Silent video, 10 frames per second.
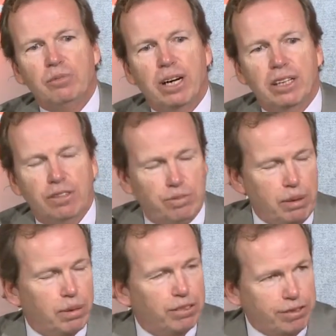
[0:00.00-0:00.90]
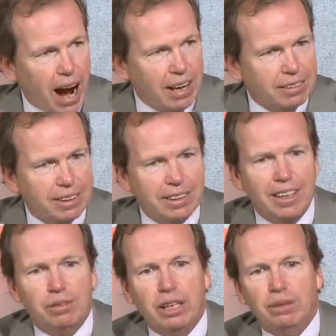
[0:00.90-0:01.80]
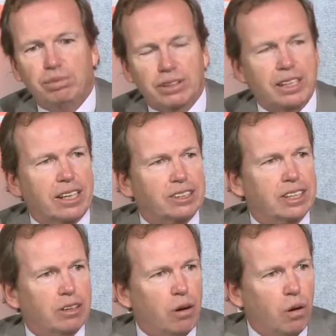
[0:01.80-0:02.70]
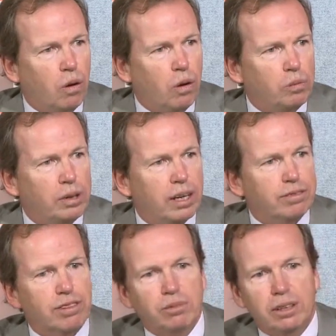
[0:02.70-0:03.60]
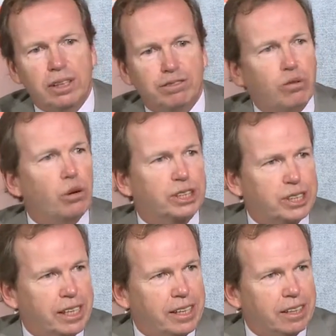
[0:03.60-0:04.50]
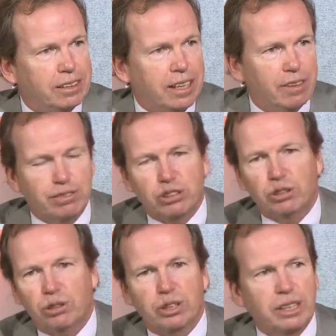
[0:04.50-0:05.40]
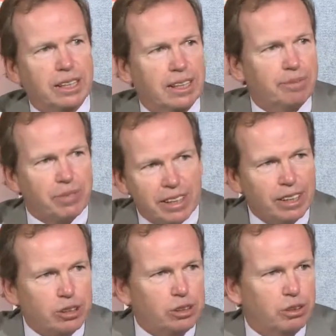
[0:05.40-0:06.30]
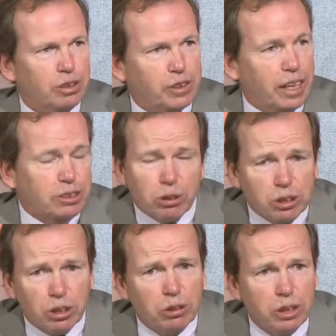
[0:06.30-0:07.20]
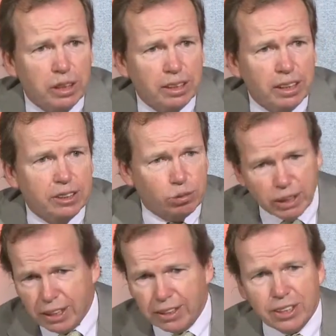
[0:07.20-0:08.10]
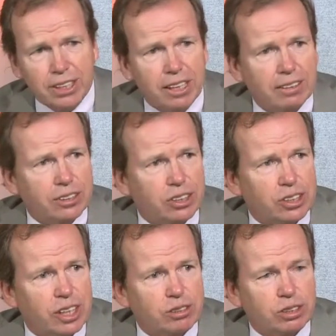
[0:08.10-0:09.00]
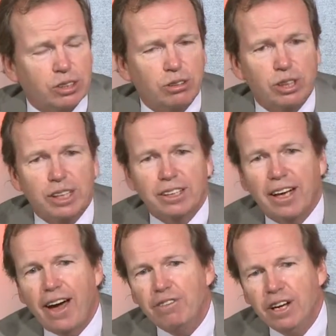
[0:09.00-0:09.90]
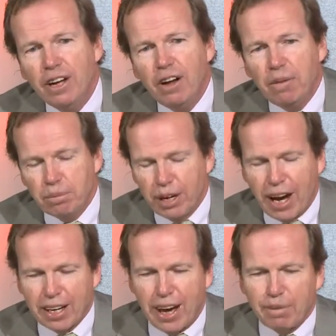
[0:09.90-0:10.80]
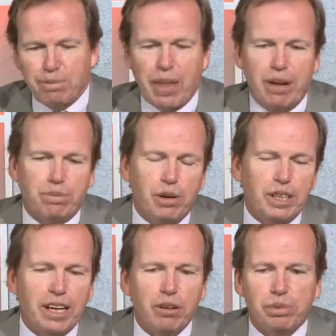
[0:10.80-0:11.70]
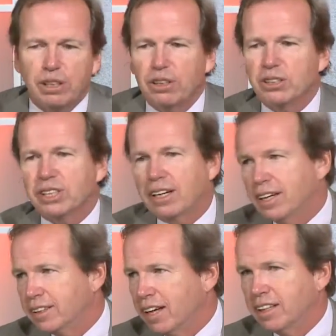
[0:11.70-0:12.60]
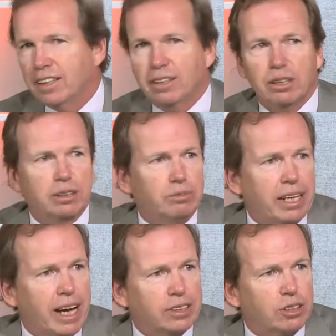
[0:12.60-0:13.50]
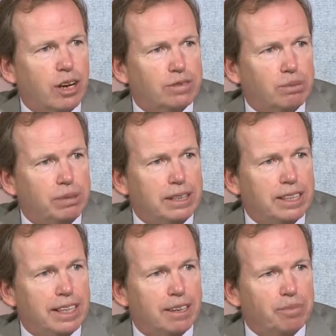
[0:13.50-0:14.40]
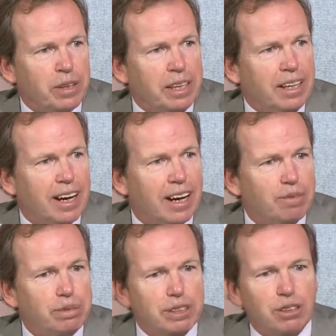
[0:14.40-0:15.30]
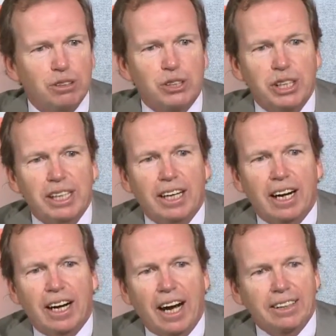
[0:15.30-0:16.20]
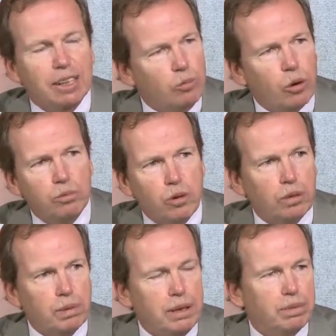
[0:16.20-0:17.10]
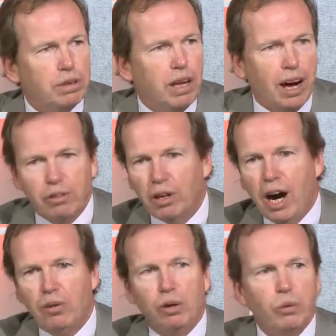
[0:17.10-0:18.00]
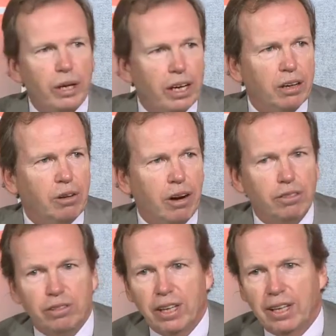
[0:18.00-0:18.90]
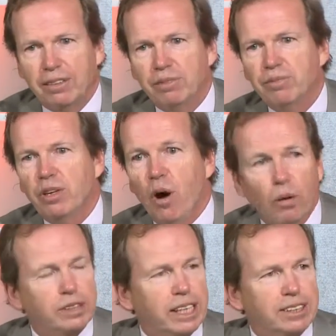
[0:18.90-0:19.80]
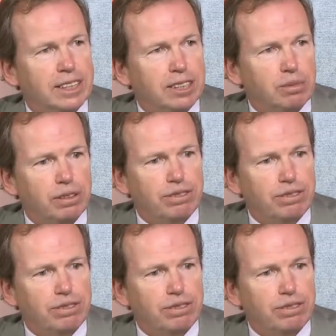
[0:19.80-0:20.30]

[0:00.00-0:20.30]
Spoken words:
if people file it, it protects their home from forced sale for certain things. So it's it's written in the state legislature, it's a good thing to have. But I point it out because, again, my hat's off to BCAM, because I think more and more people are aware of homesteads need to be